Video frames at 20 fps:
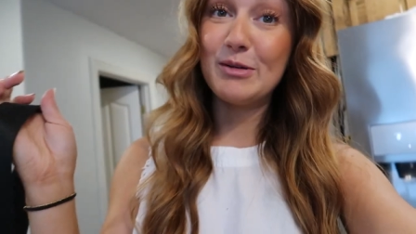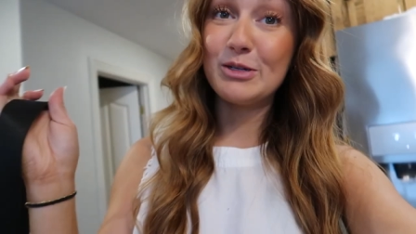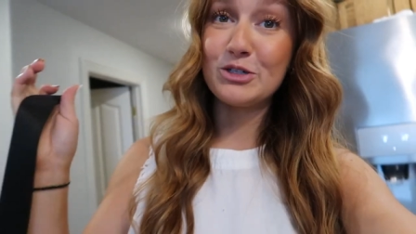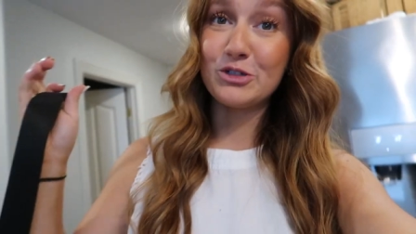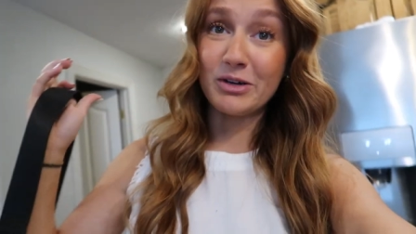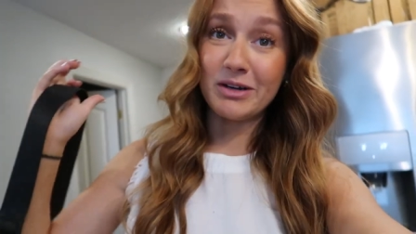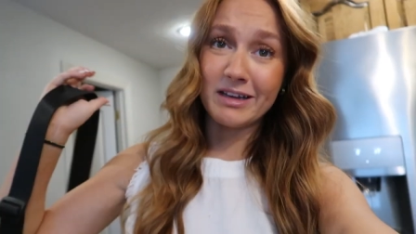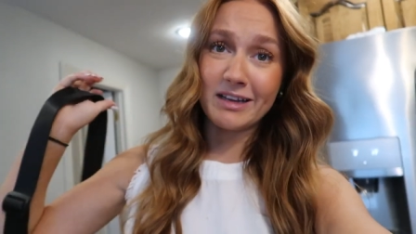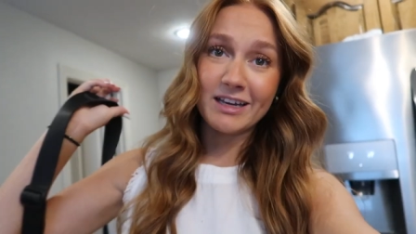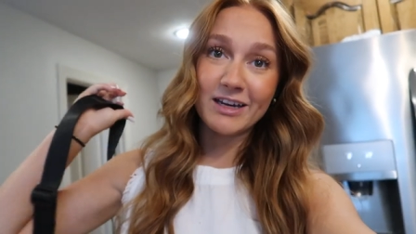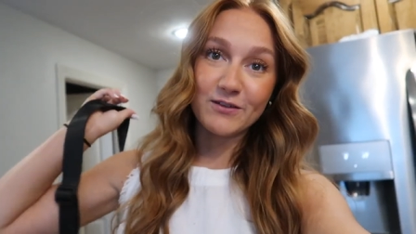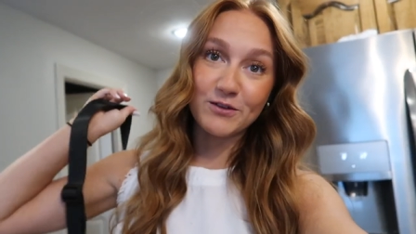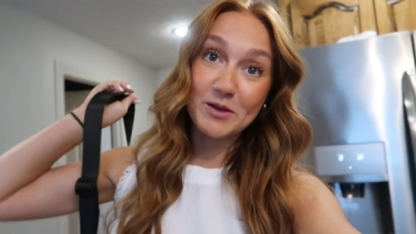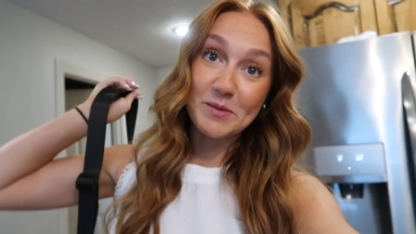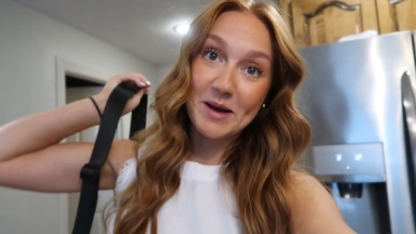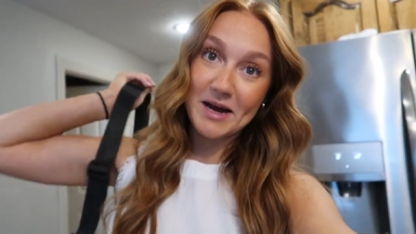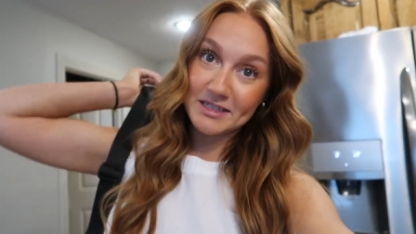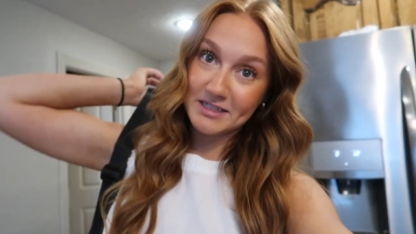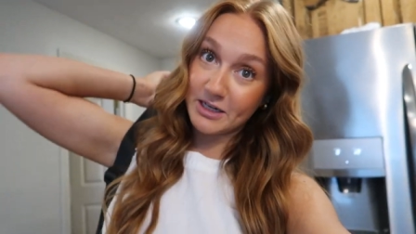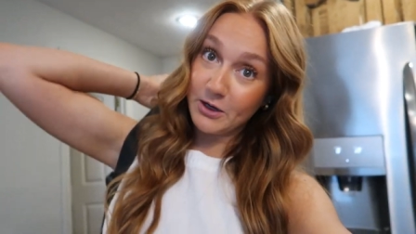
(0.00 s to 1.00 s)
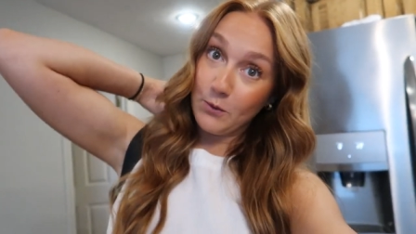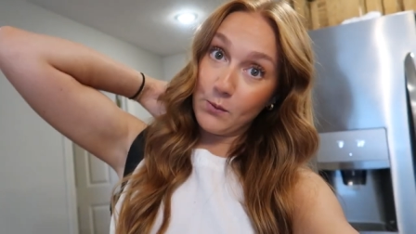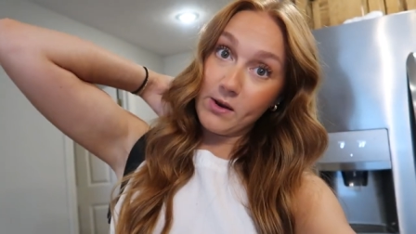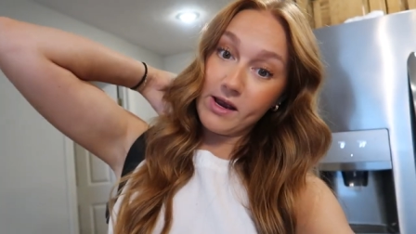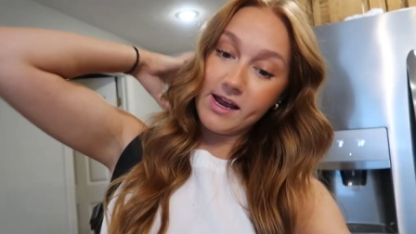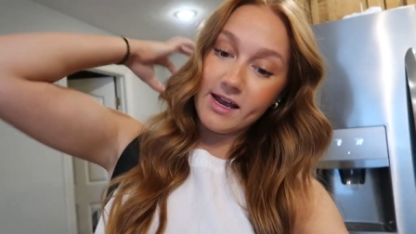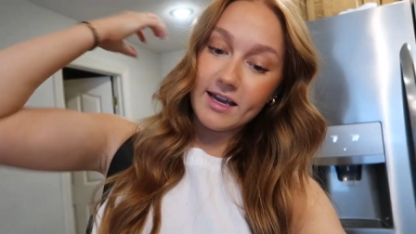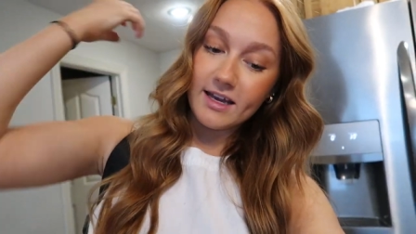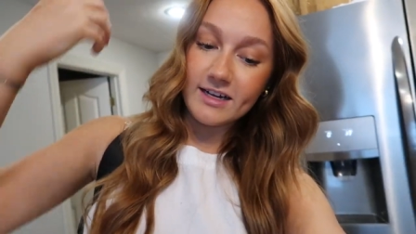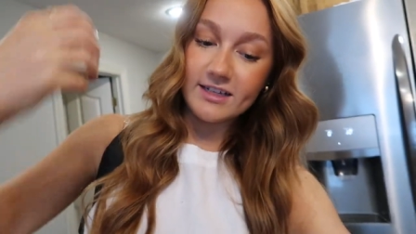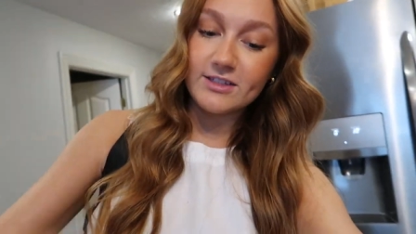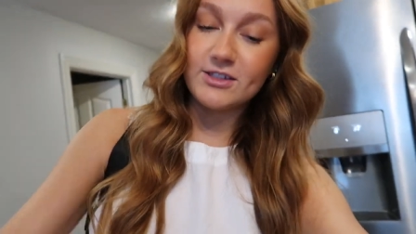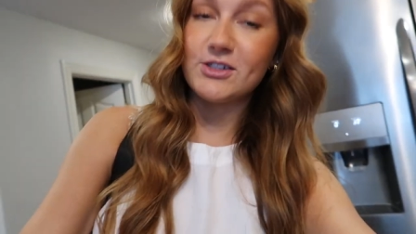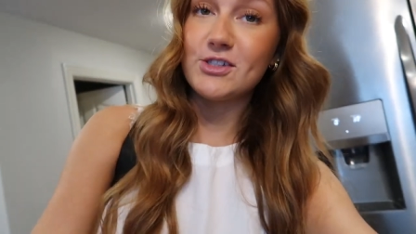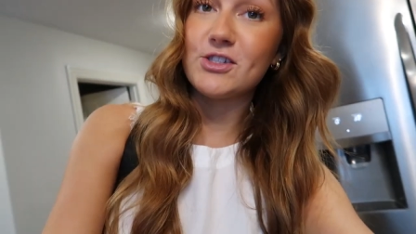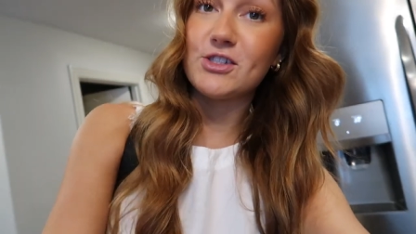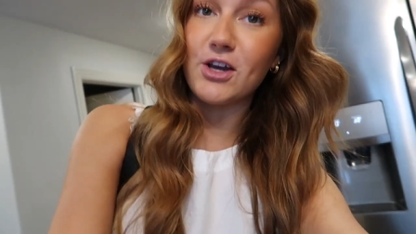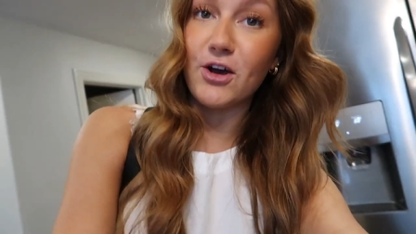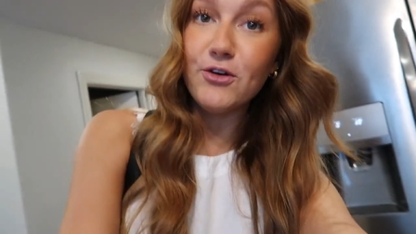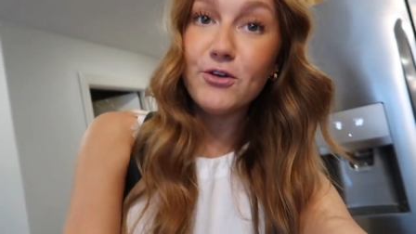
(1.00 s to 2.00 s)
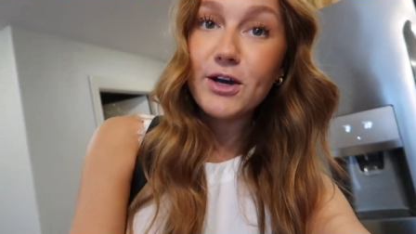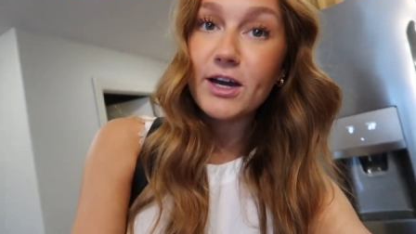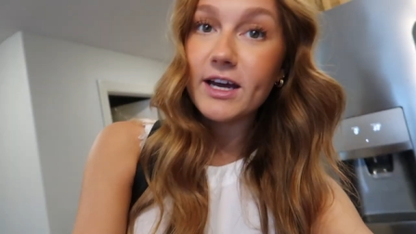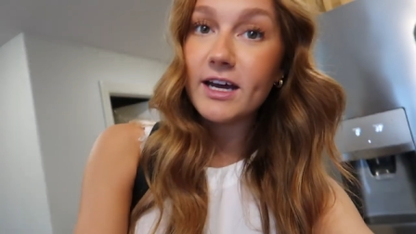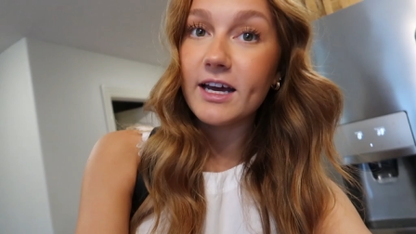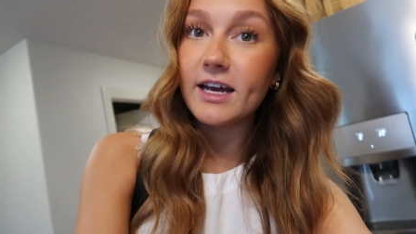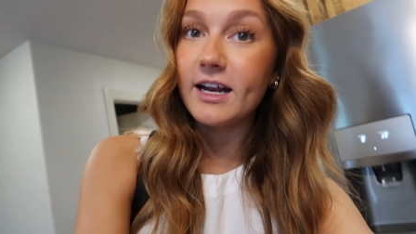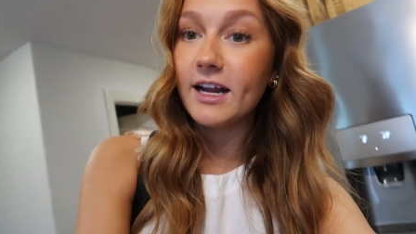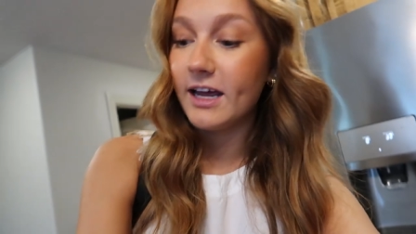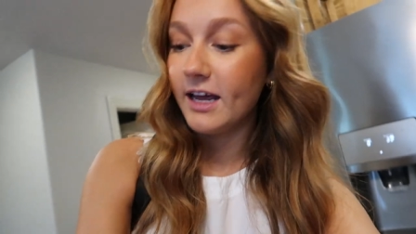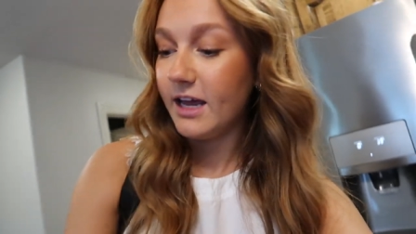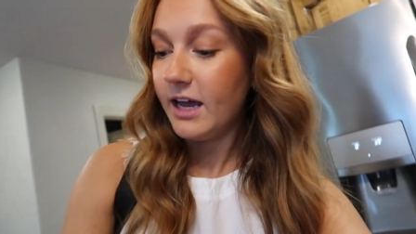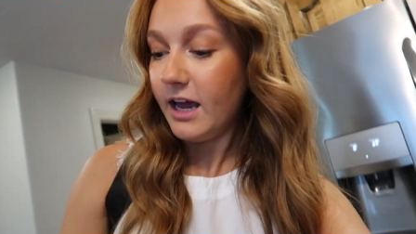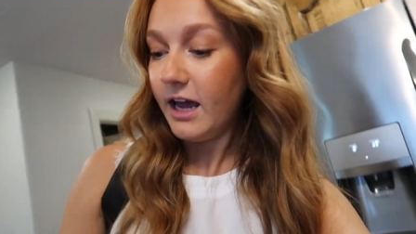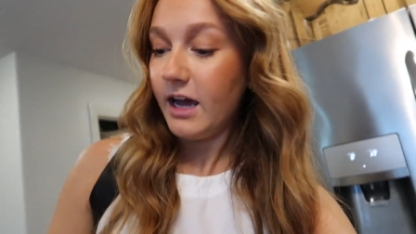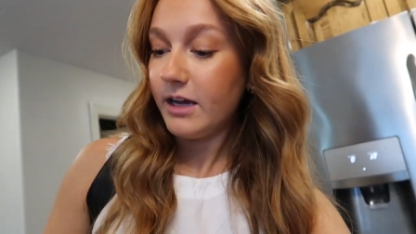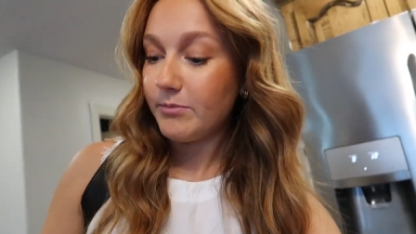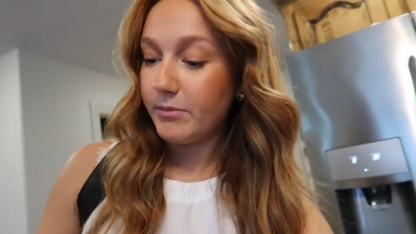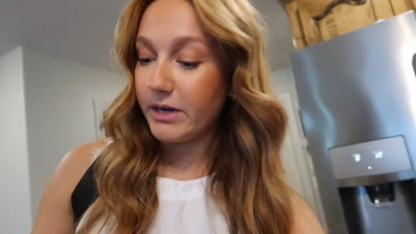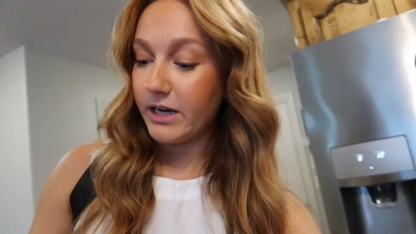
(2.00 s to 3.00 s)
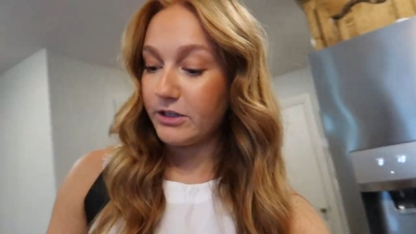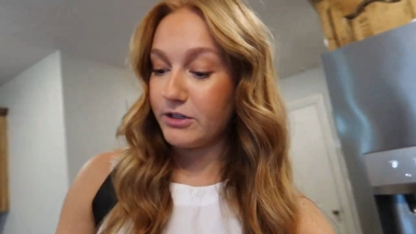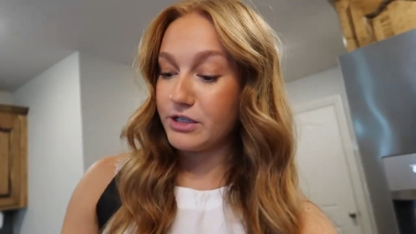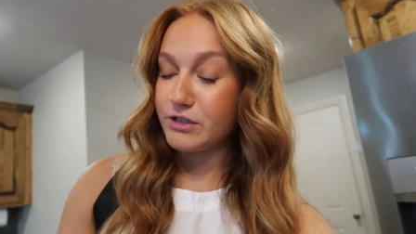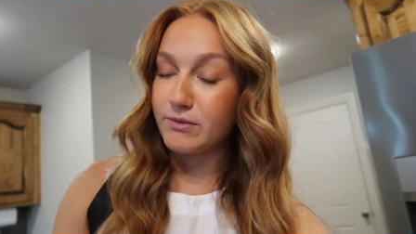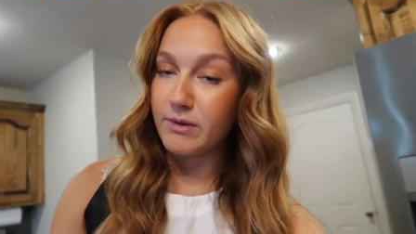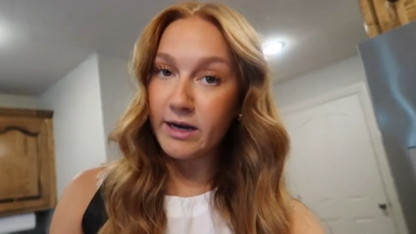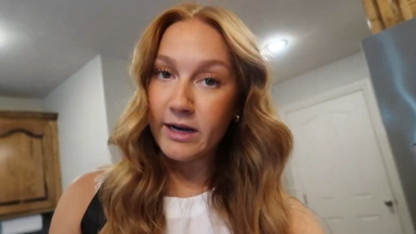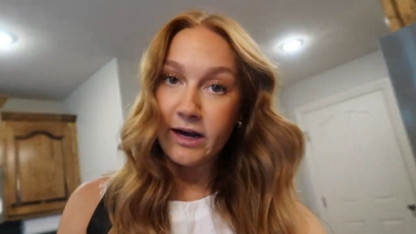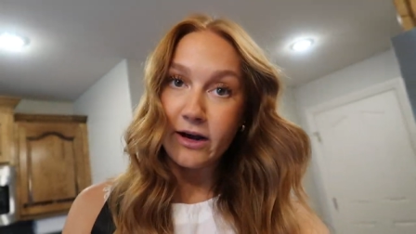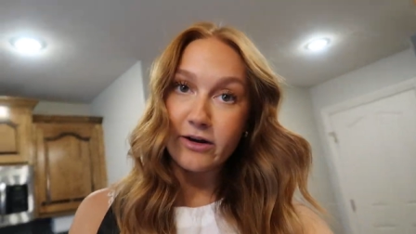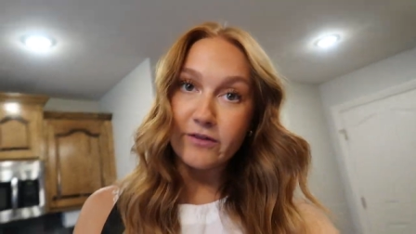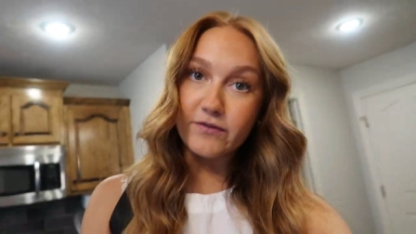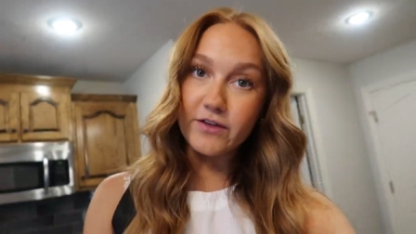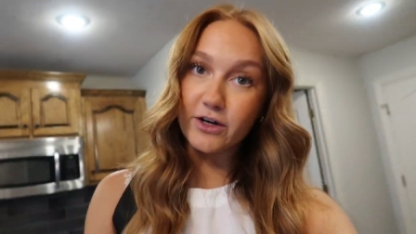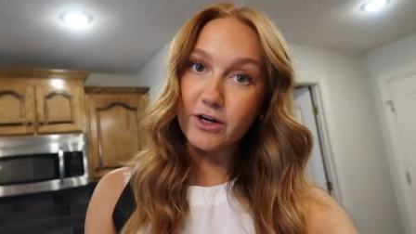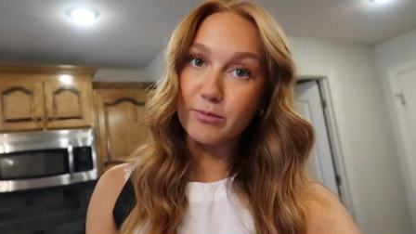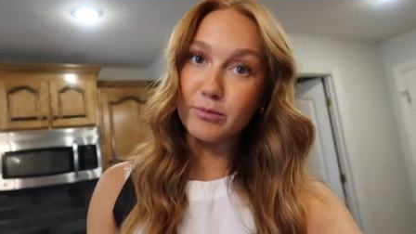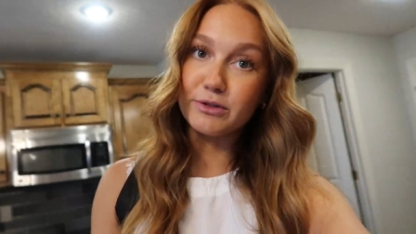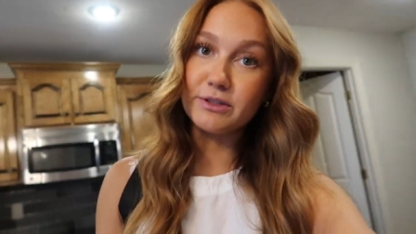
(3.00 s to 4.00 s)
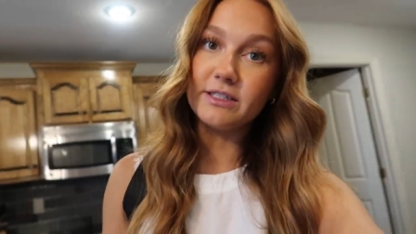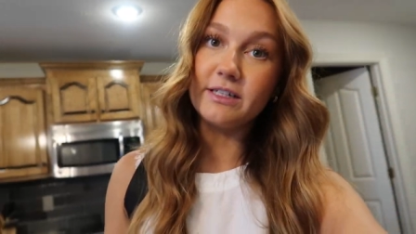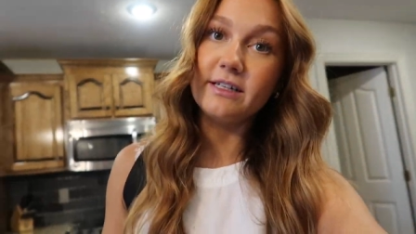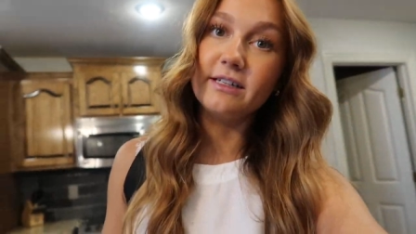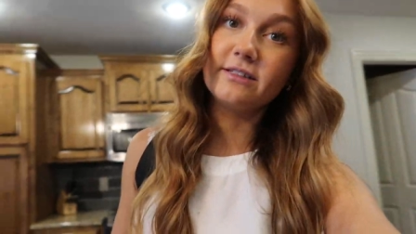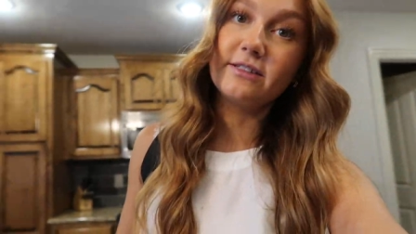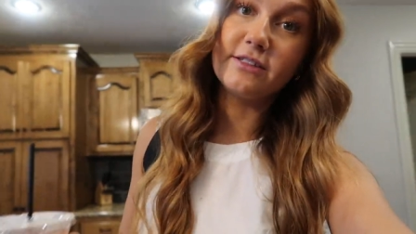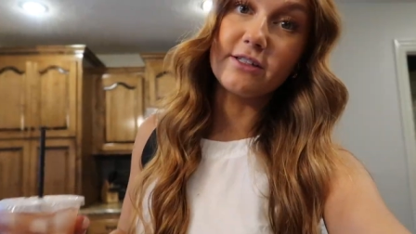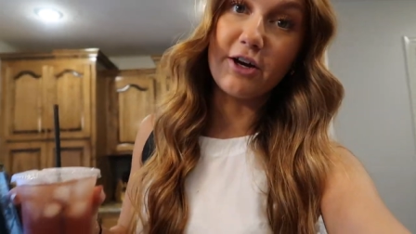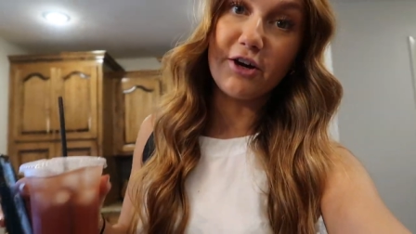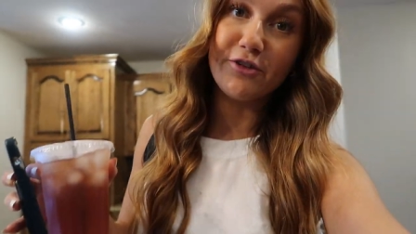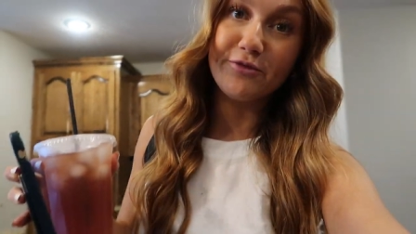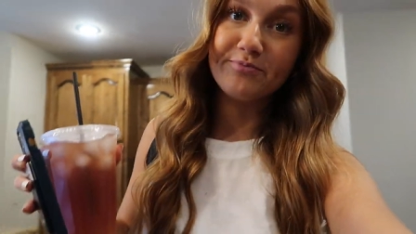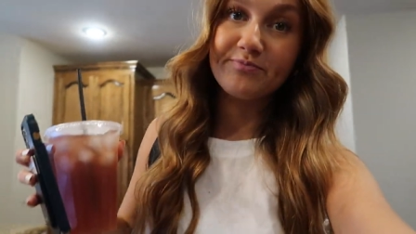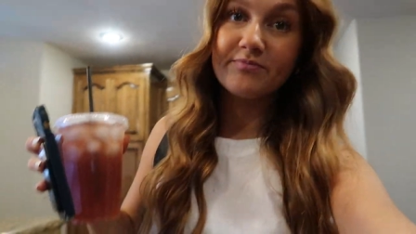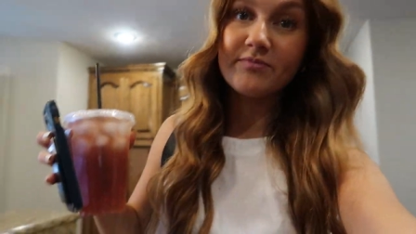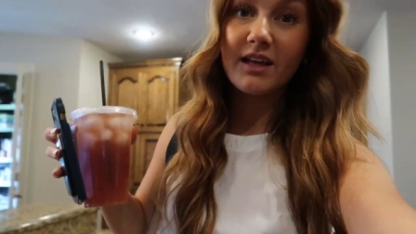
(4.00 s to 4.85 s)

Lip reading: been drinking it for the past like week and it's so good, but I just ran out of the herbal tea, so